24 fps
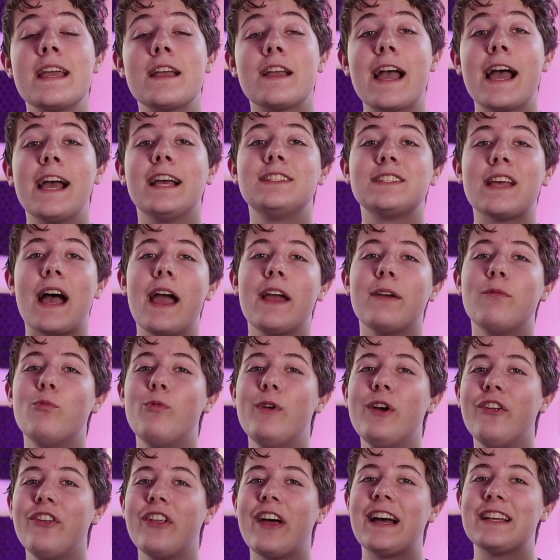guys, I
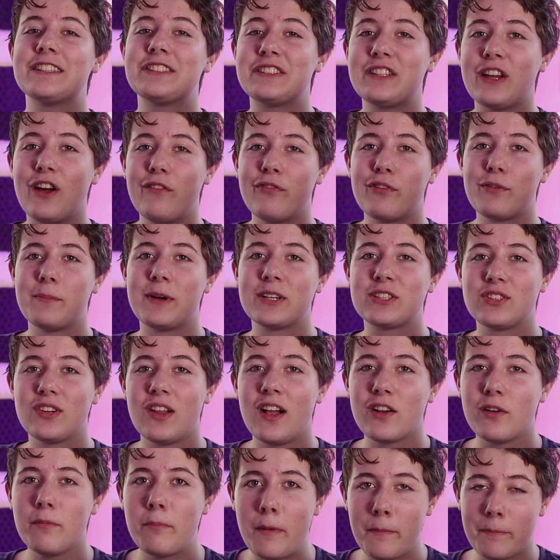will not stall for much
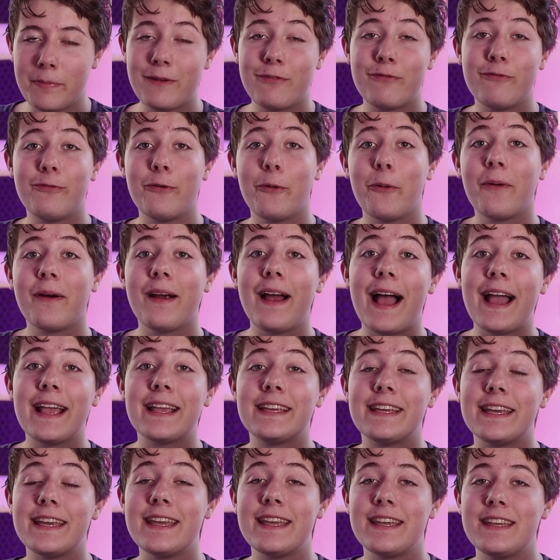longer, but before I
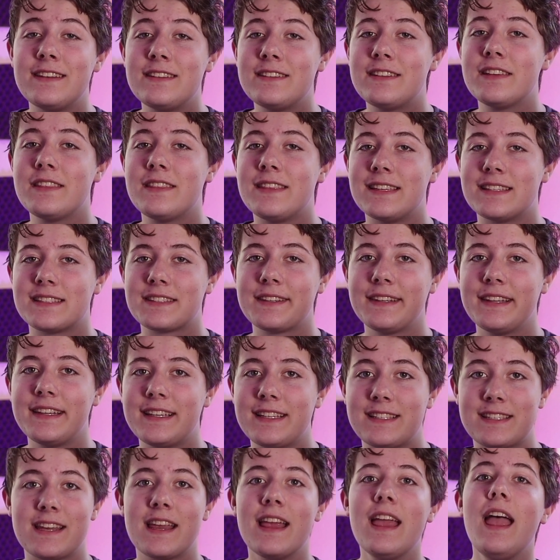get into this
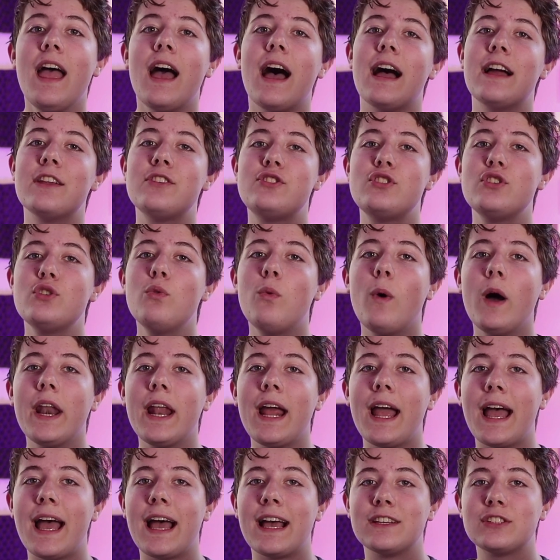list, I do want
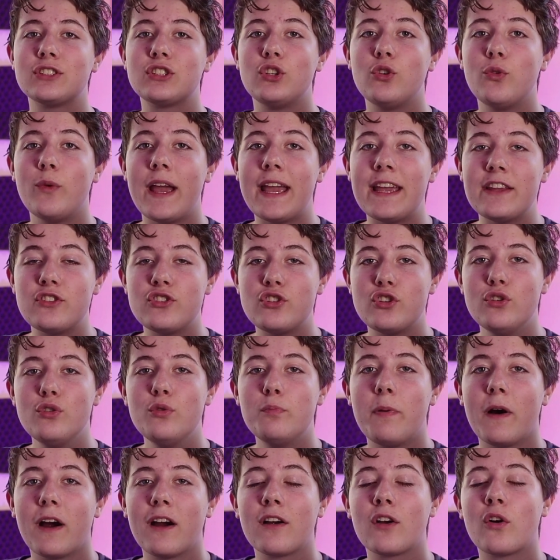to ask you a
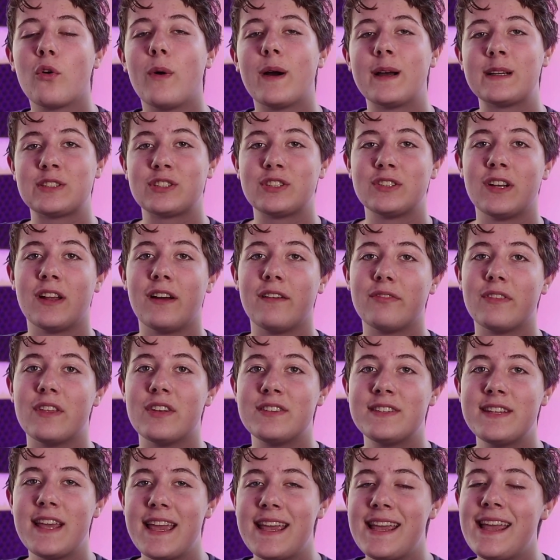two-part question of the
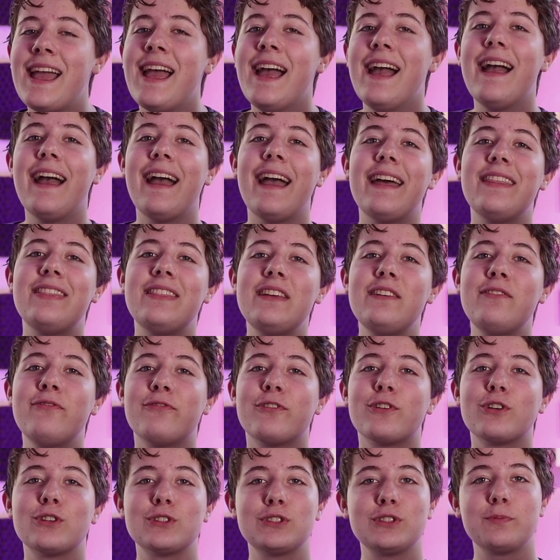day, and the
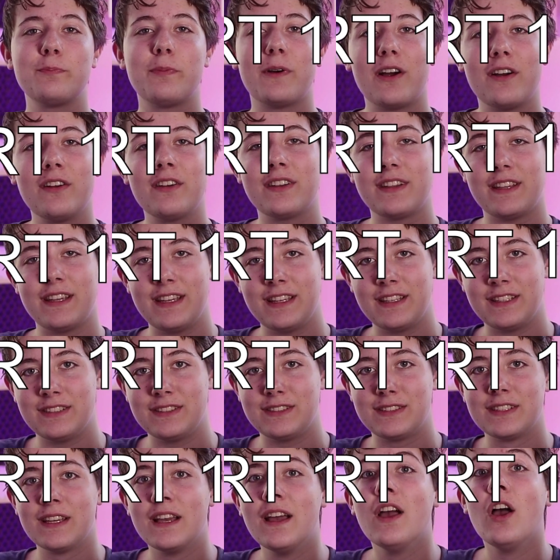first part
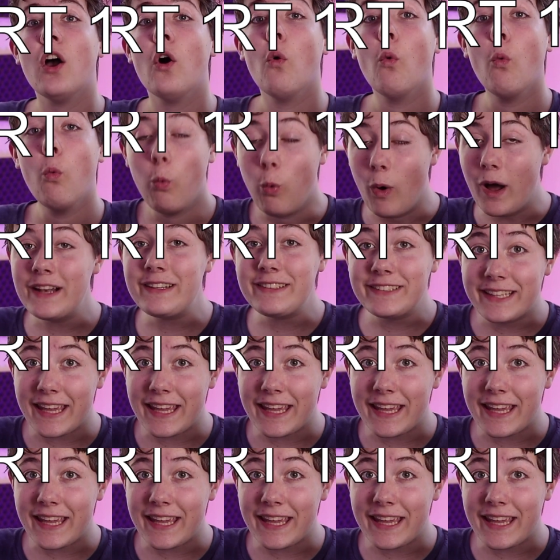is, what